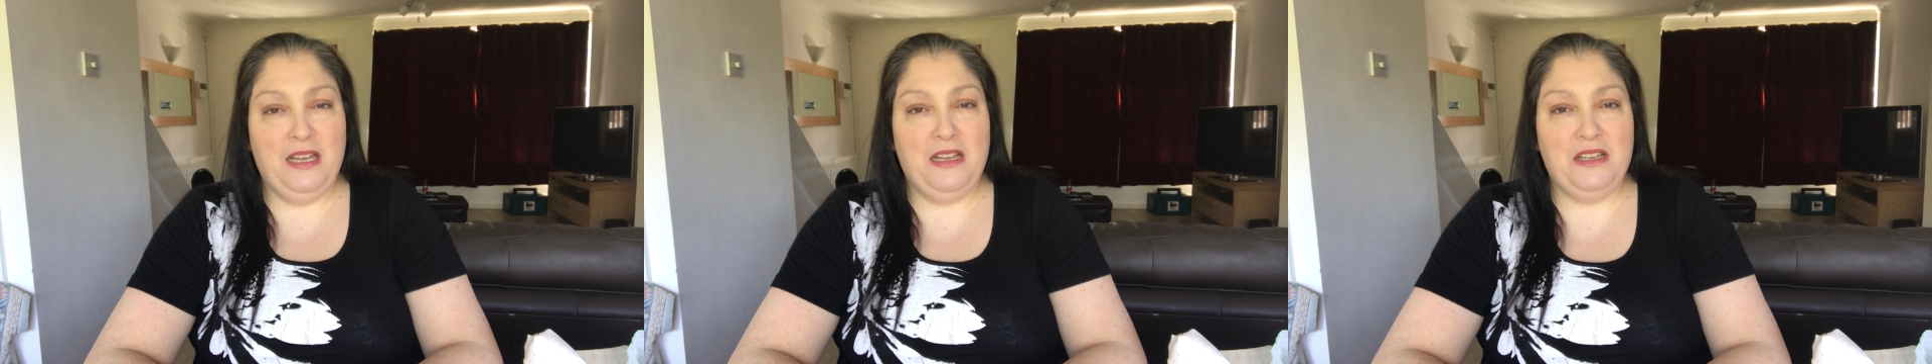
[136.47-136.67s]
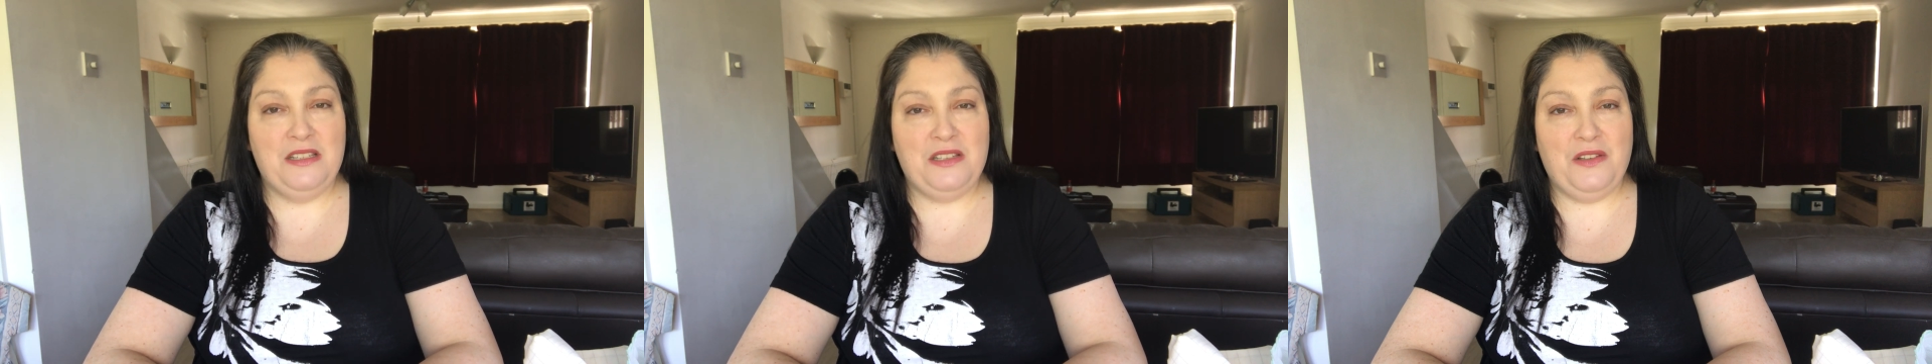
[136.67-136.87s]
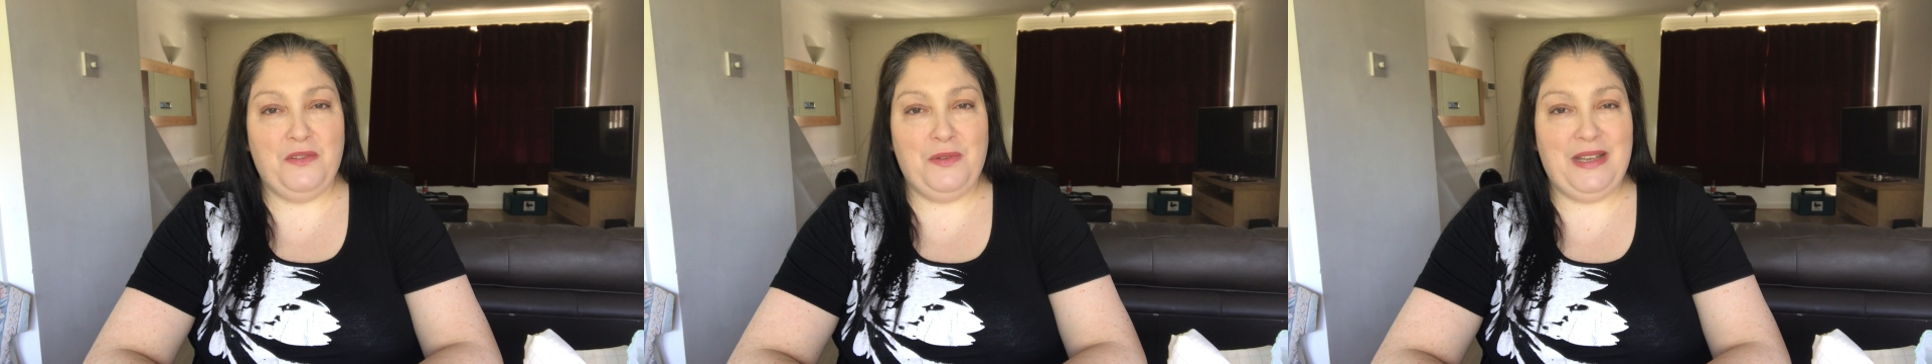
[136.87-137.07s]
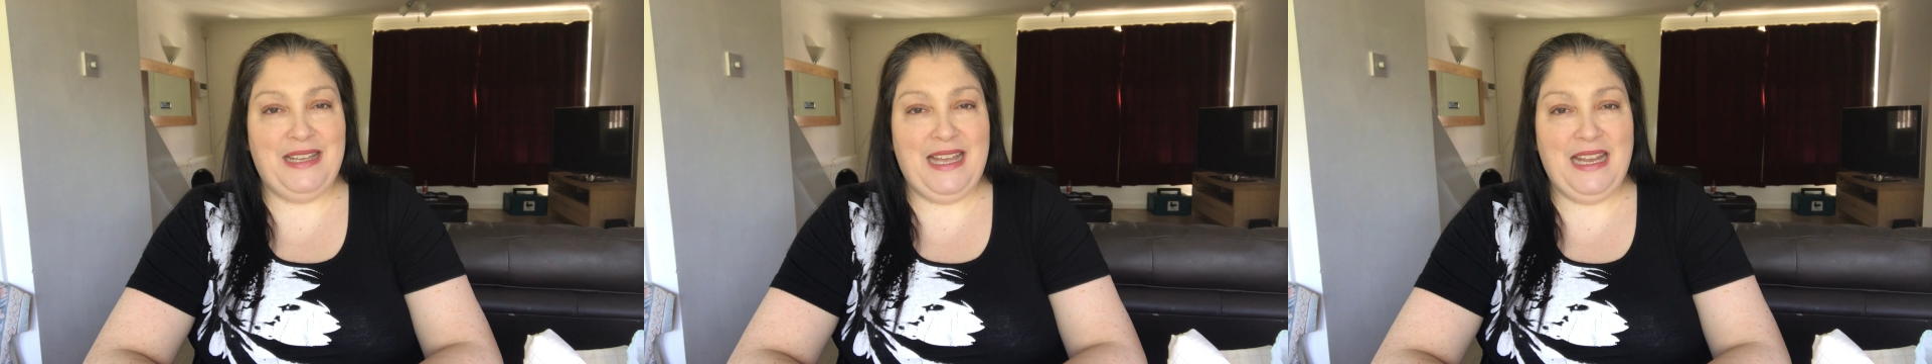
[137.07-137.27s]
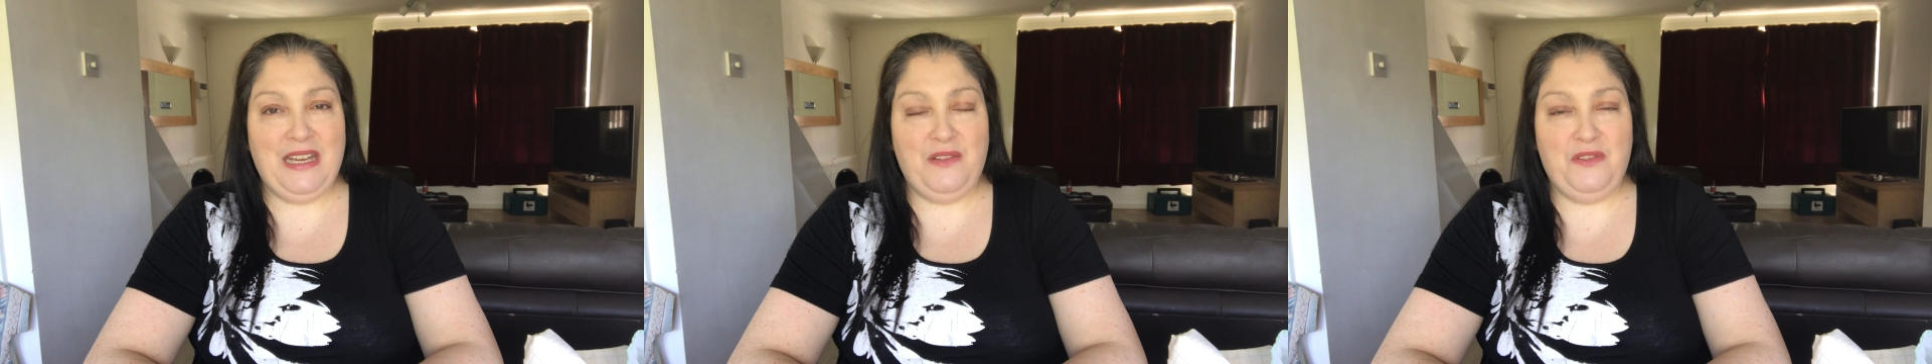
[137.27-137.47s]
So
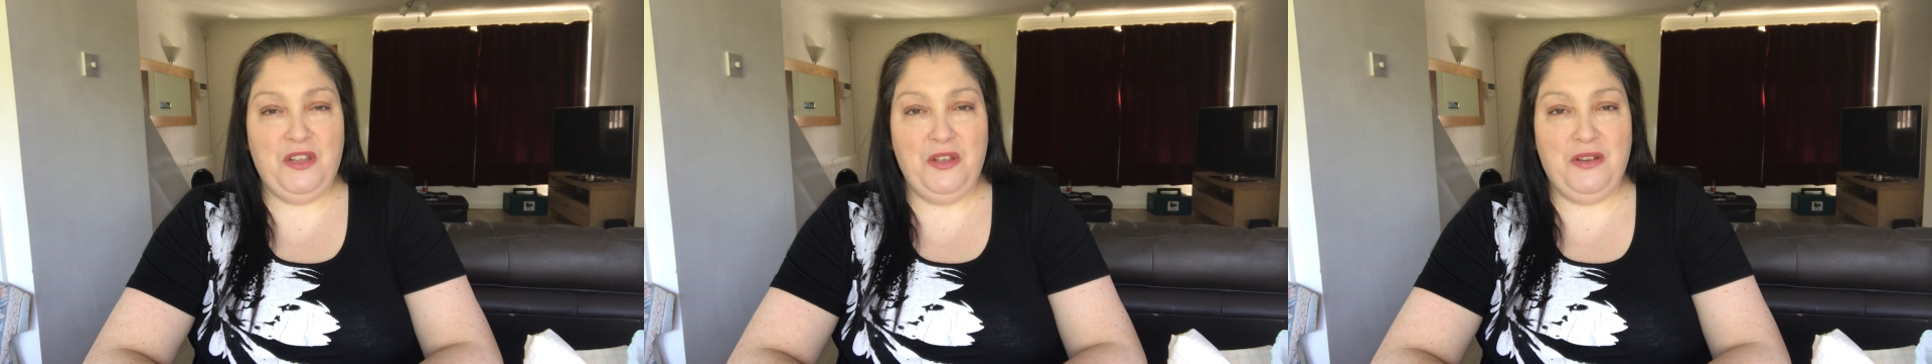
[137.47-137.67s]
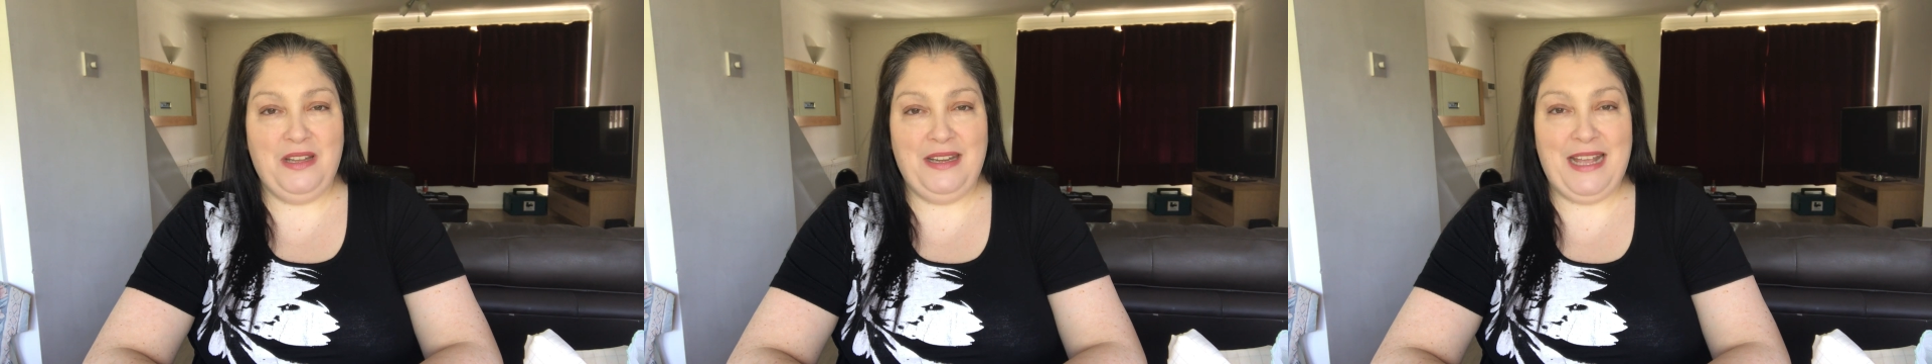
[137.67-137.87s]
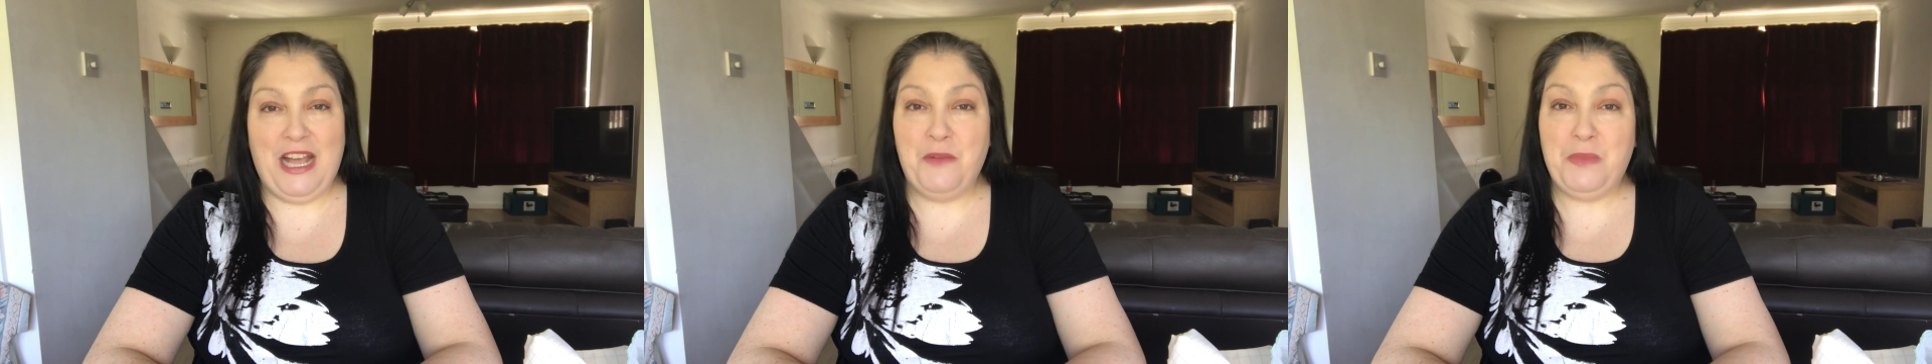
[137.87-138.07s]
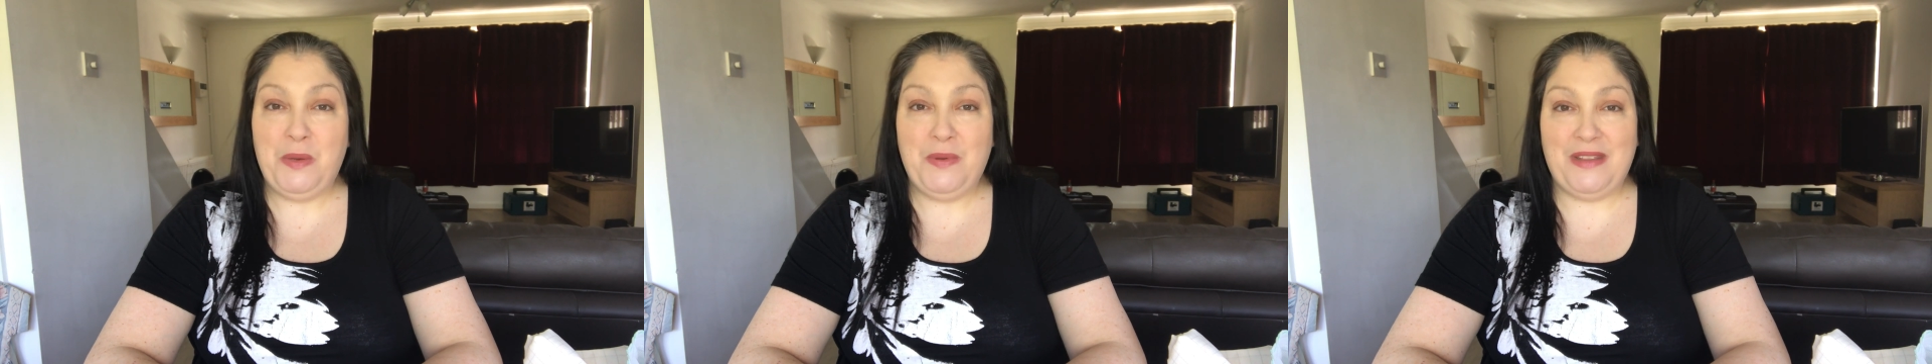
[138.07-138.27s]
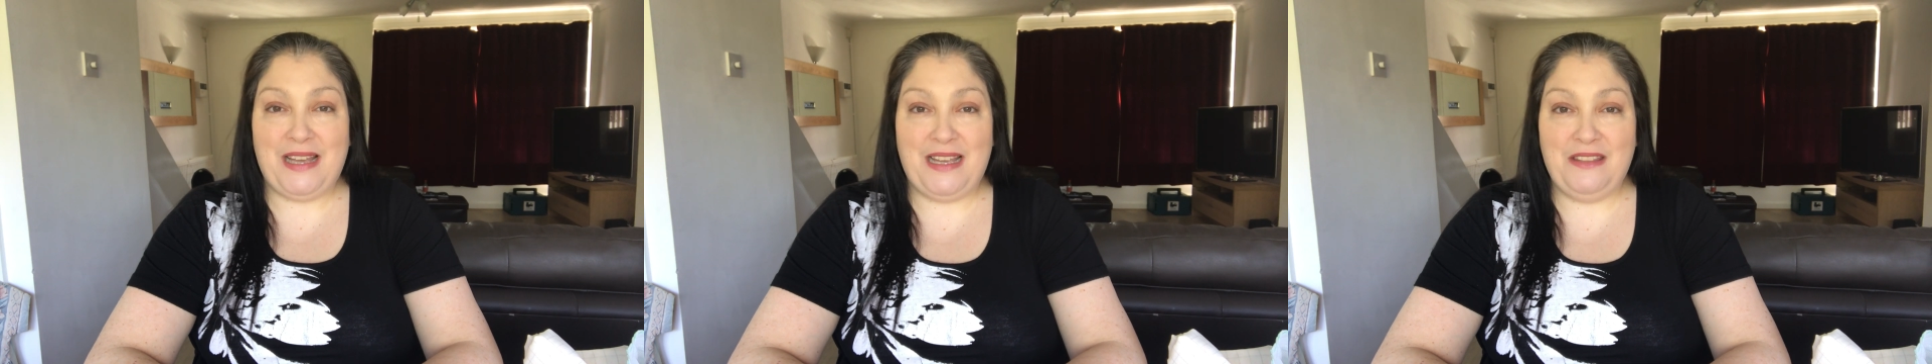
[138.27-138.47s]
again, if you can help me with that